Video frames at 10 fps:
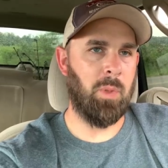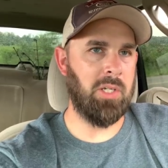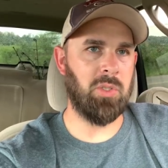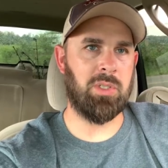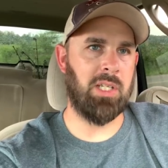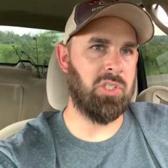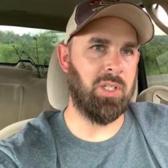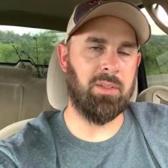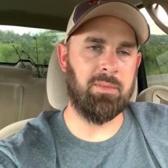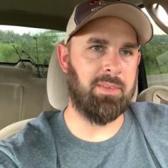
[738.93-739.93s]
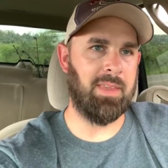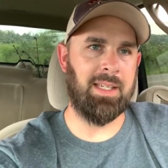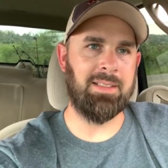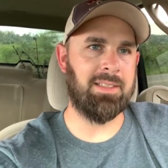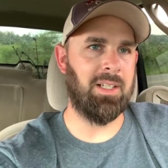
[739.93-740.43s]
racial tension
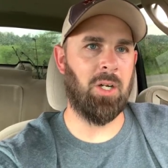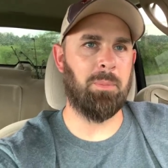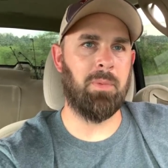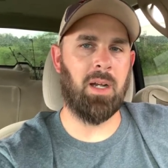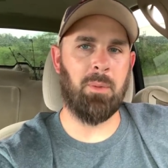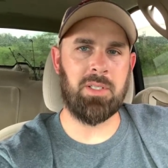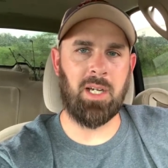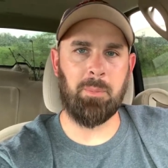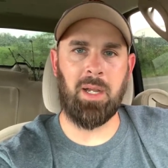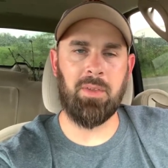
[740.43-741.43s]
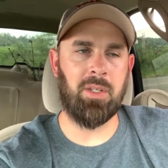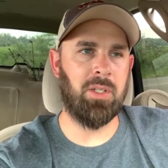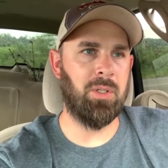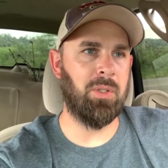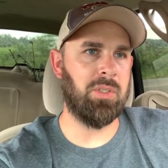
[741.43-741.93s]
things. You know, they're always talking about on the
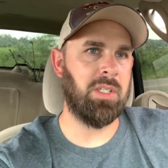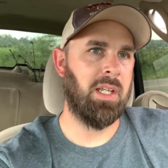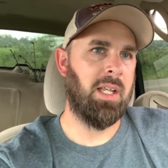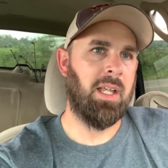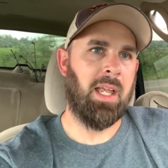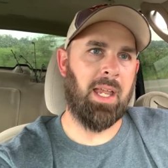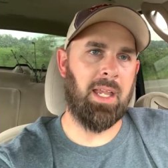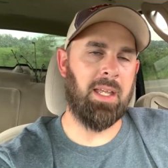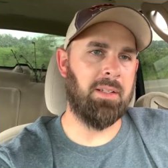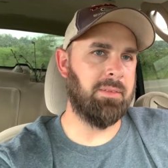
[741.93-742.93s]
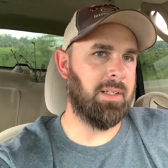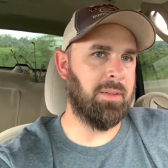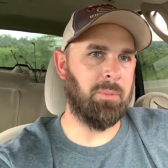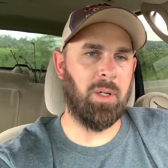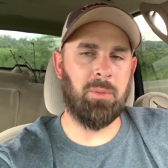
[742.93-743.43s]
news, and
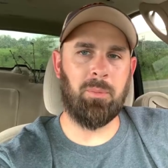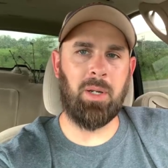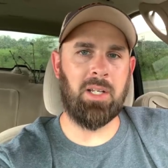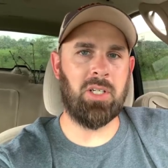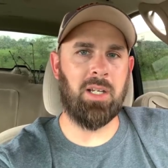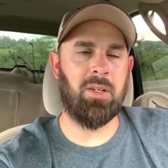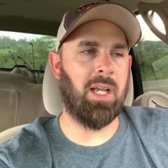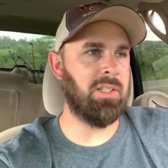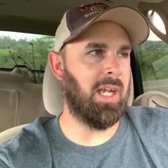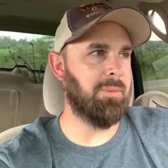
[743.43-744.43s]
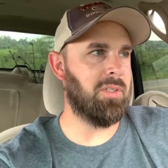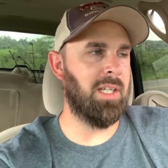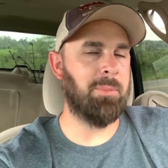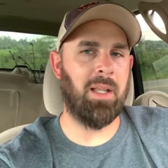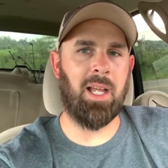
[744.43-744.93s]
what what I try to do, I, I just
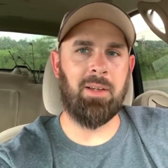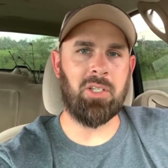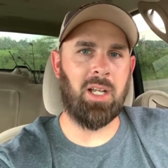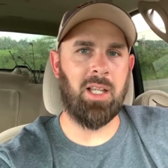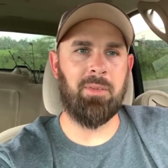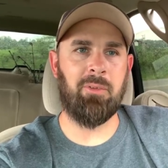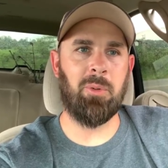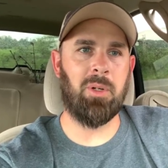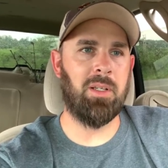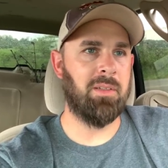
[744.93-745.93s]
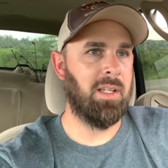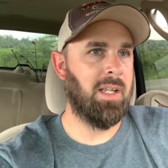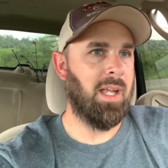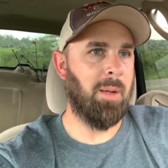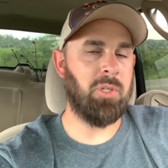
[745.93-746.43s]
live my life. I try to love everyone.
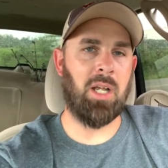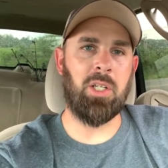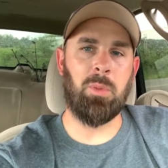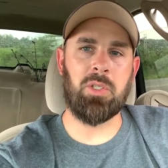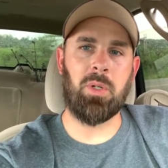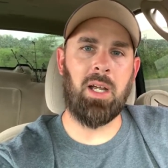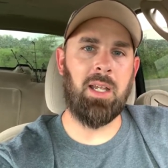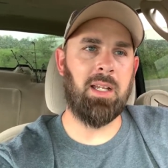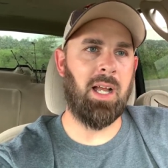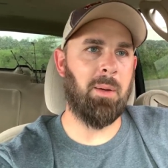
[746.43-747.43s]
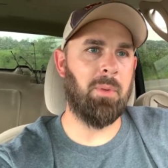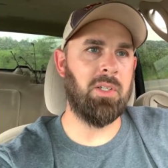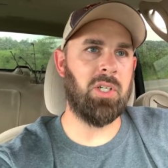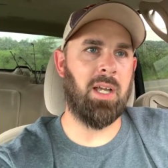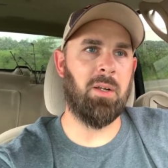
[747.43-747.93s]
I'm trying to do what's right. I
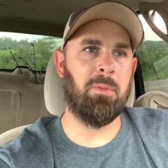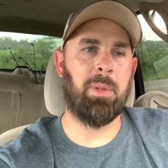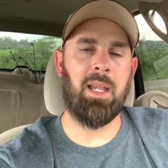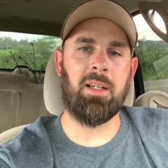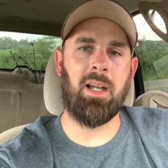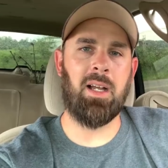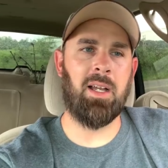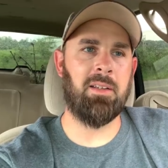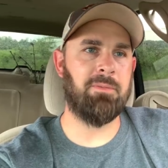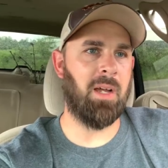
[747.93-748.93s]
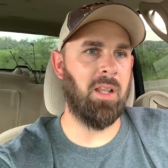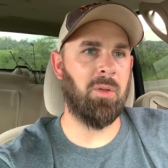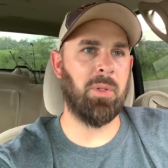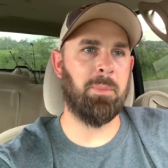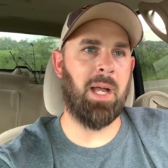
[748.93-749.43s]
want to try to obey God,
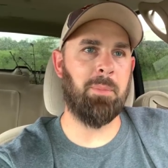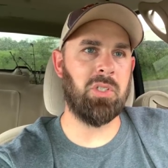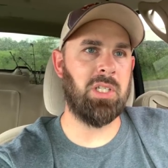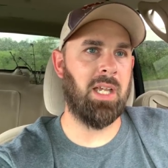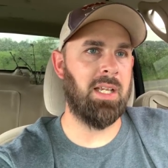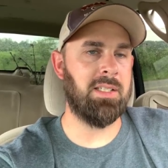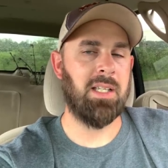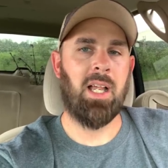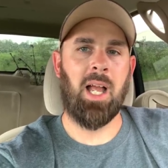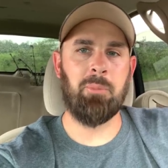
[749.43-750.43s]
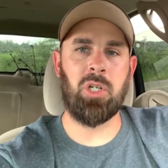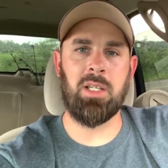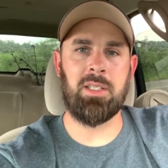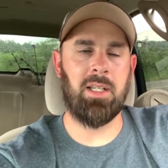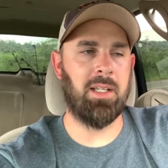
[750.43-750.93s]
follow what the Bible says. I'm
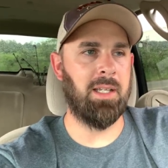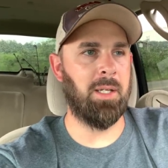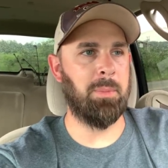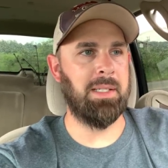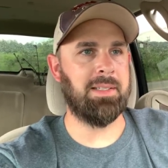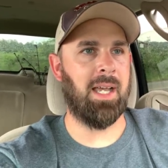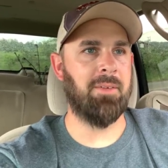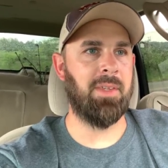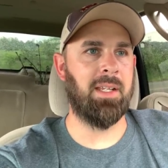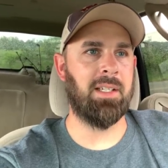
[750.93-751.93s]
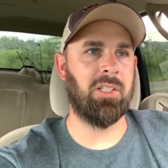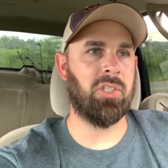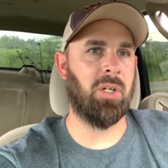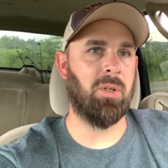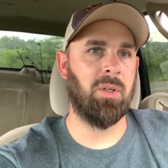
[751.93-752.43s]
trusting in Him. He's got everything in
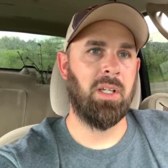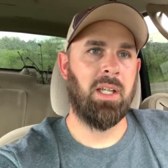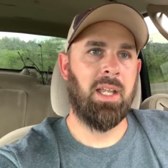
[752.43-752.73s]
control.